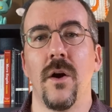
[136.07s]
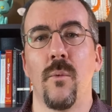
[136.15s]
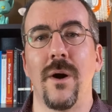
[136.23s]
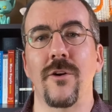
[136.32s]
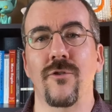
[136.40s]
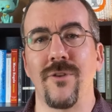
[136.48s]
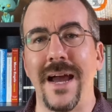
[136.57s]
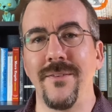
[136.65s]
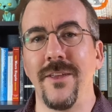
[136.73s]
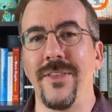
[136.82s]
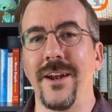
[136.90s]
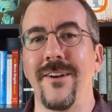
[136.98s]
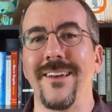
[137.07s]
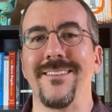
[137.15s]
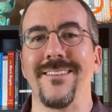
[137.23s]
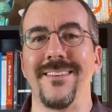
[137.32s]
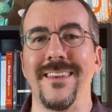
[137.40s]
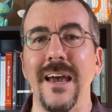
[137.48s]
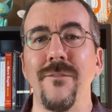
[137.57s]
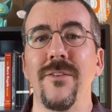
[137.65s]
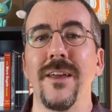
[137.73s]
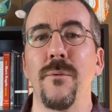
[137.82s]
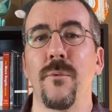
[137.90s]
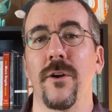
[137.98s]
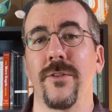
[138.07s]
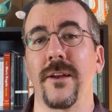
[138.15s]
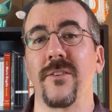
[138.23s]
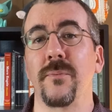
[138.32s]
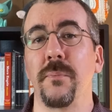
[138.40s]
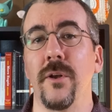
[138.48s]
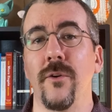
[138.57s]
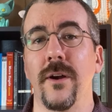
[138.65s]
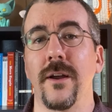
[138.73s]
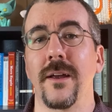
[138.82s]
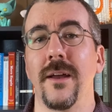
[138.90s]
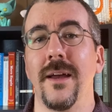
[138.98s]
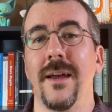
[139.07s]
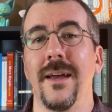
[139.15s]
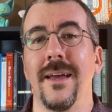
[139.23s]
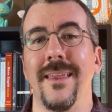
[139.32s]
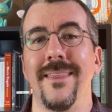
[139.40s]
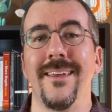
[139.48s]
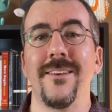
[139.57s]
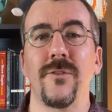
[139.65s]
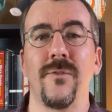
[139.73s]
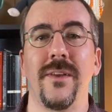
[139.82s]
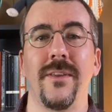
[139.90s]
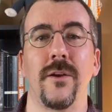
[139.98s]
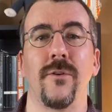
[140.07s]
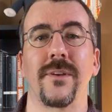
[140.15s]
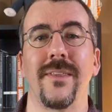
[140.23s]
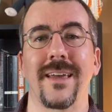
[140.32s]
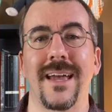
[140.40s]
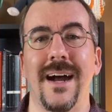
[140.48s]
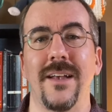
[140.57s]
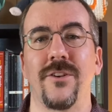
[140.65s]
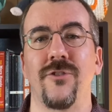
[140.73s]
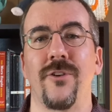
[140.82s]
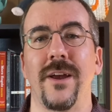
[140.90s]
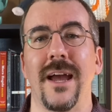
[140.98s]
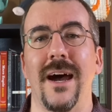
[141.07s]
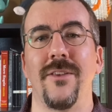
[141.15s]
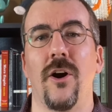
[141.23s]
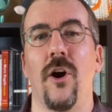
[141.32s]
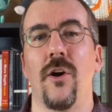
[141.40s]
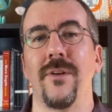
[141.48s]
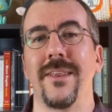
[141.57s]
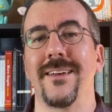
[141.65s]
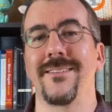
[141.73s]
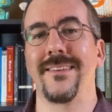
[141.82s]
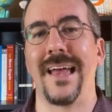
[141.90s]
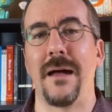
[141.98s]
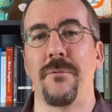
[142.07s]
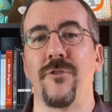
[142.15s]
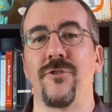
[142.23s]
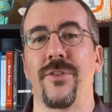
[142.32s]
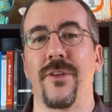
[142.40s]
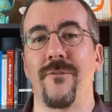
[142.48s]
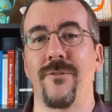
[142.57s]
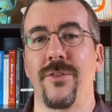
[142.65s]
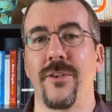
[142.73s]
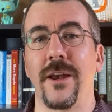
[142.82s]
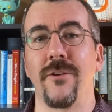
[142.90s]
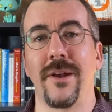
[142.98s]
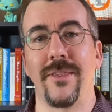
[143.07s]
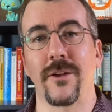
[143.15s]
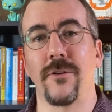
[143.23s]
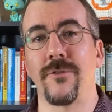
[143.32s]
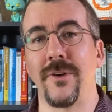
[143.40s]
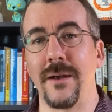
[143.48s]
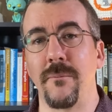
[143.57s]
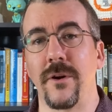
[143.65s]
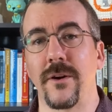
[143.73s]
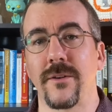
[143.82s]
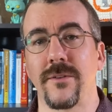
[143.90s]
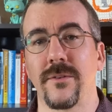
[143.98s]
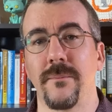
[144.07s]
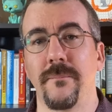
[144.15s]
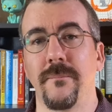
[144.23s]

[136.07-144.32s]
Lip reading: While grounded theory is definitely worth exploring, this video is going to concentrate on already established theoretical frameworks.